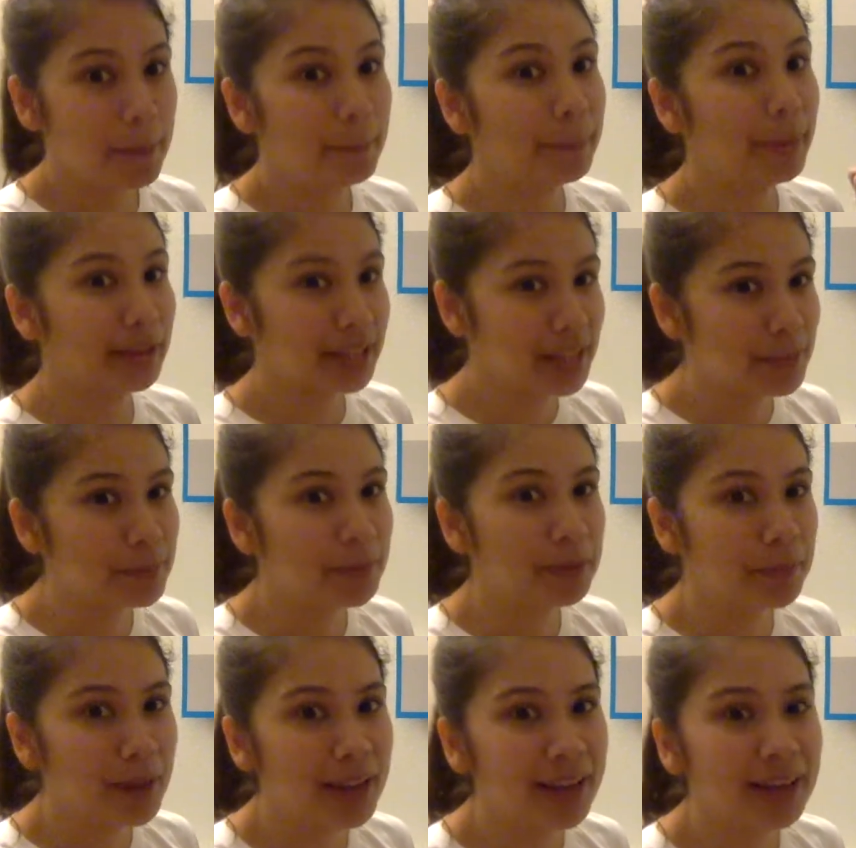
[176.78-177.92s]
But keep
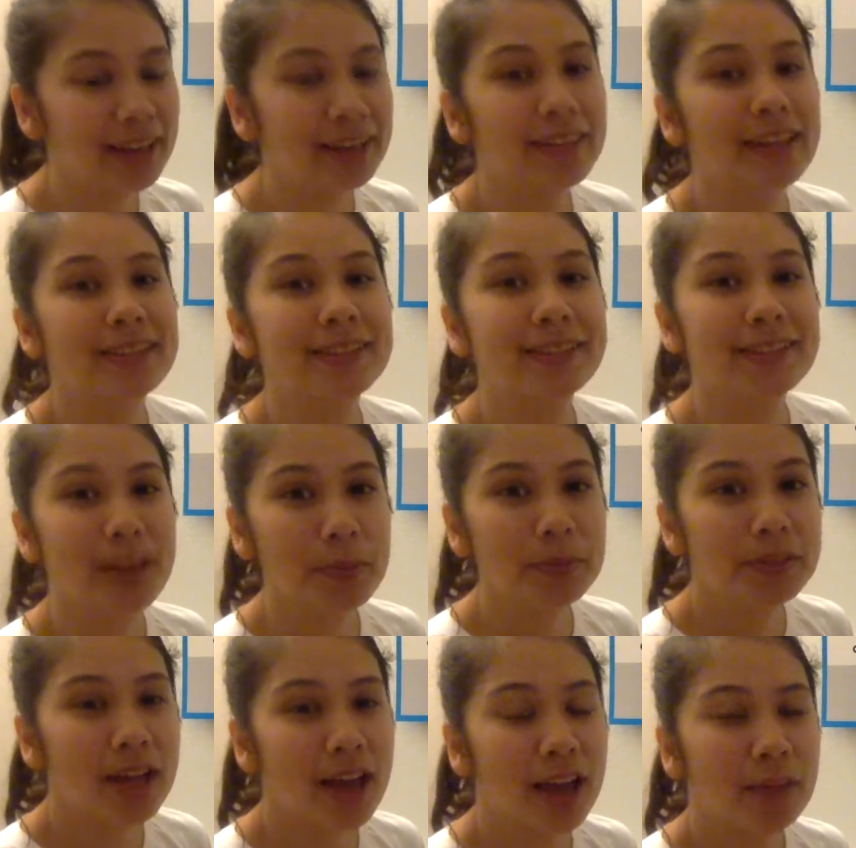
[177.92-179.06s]
in mind that
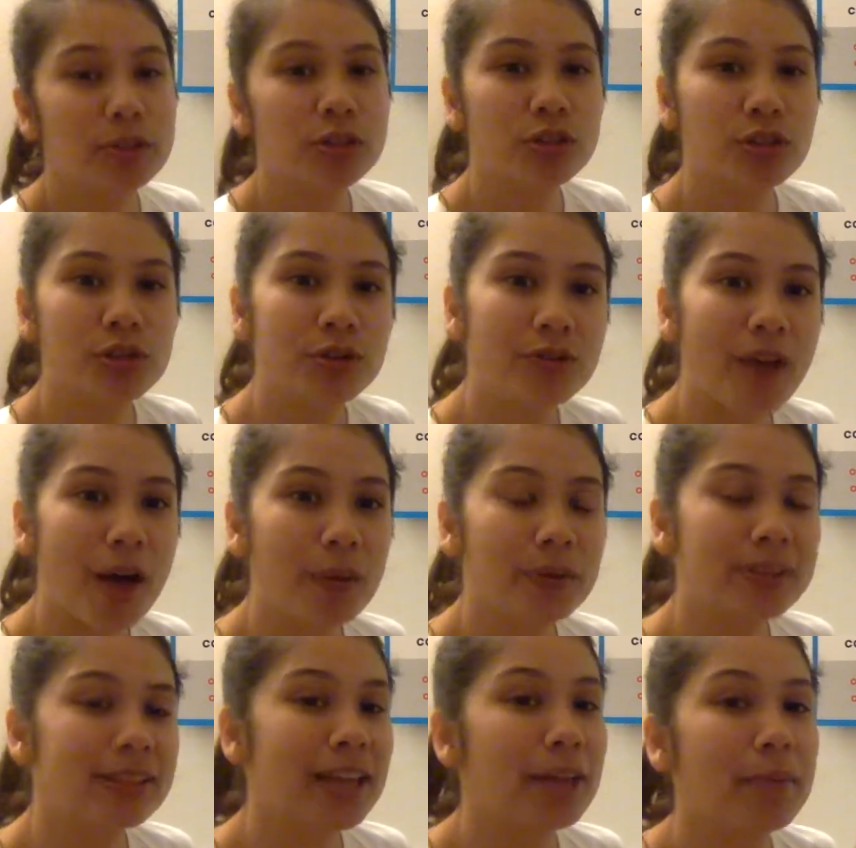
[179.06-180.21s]
sometimes two
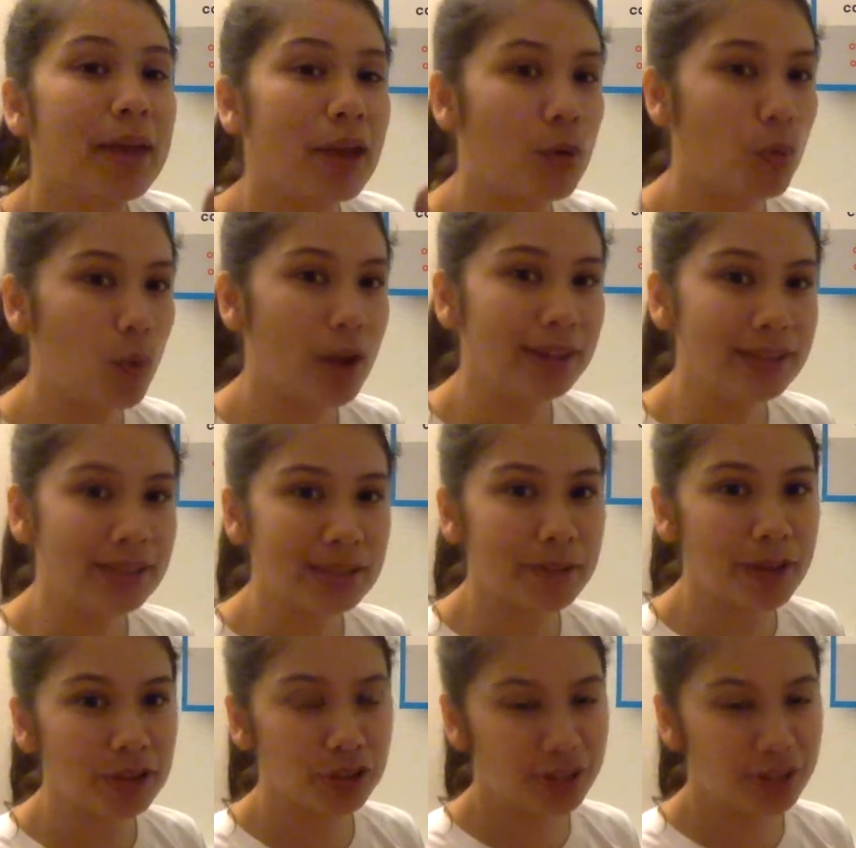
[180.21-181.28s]
vowels can make one special